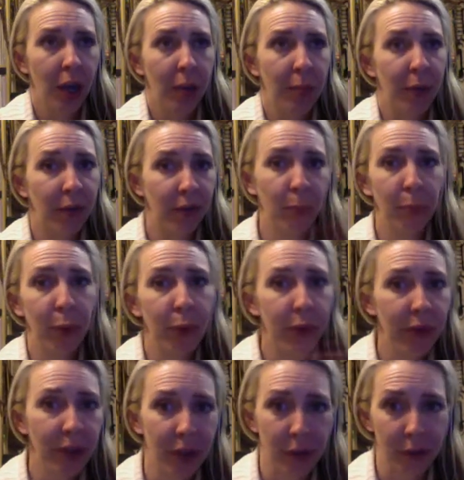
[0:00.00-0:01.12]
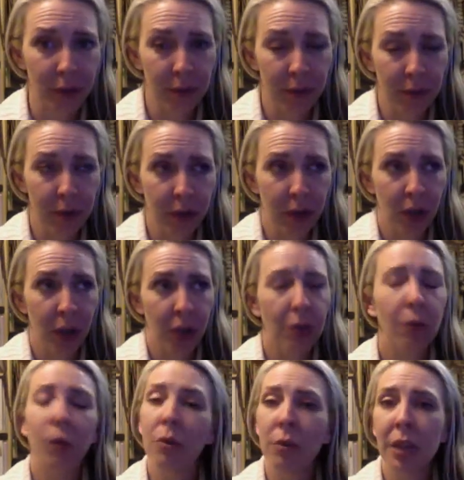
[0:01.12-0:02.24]
But for both of you,
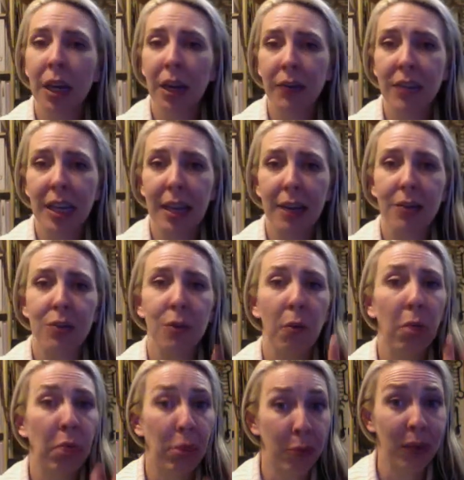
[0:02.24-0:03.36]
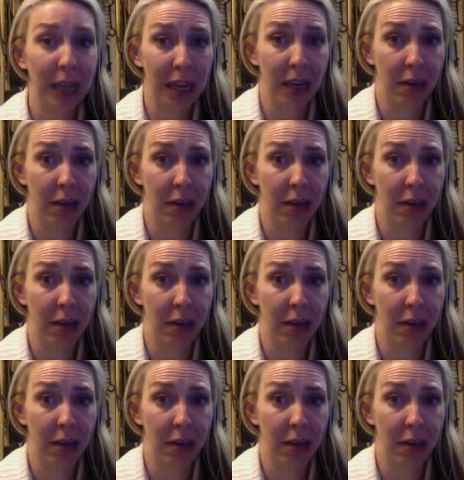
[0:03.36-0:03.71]
you only have to answer 3,